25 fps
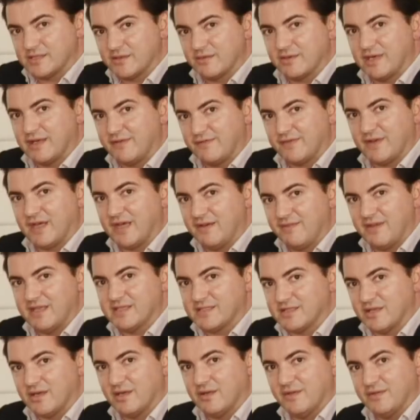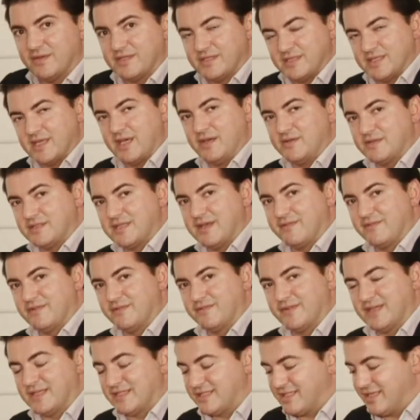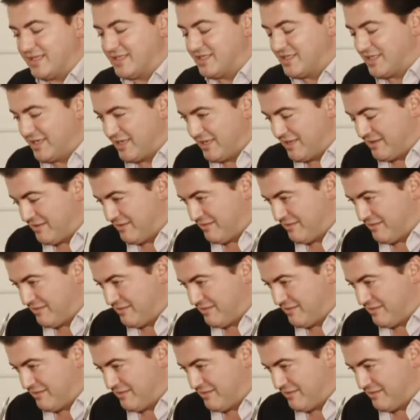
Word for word: It's already five years old. This is the 07 vintage.